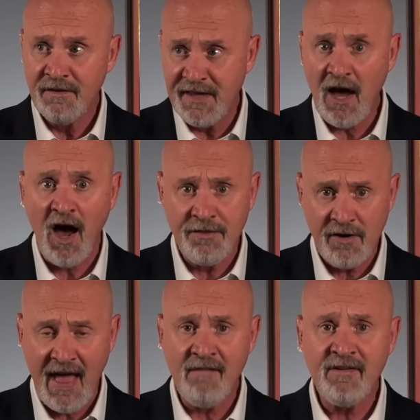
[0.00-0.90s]
the
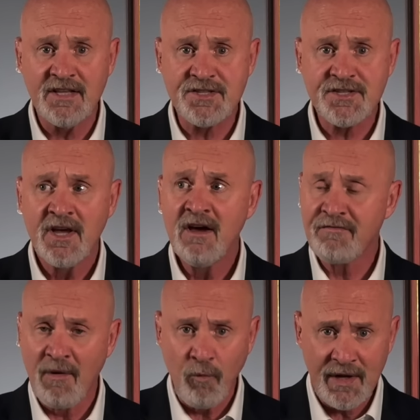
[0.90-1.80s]
other evidence
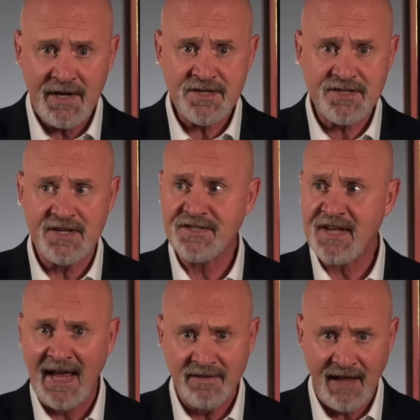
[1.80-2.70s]
from witnesses
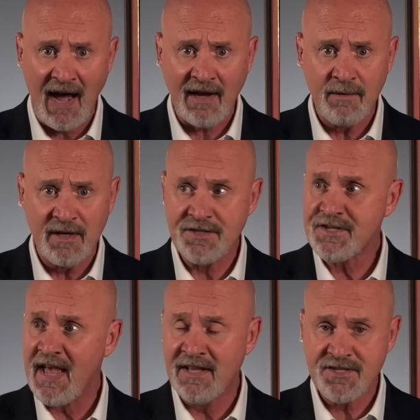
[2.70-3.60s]
and
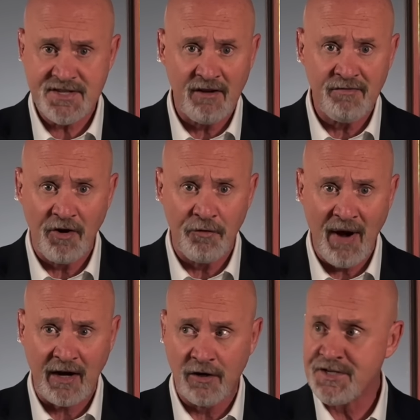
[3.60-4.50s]
documents and cell phone
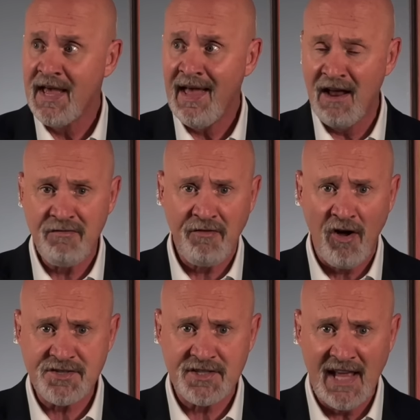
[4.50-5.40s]
records and
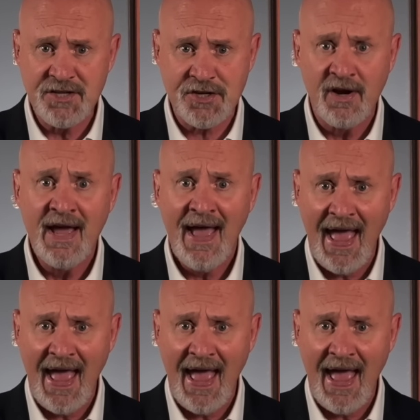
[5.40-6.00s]
false ledger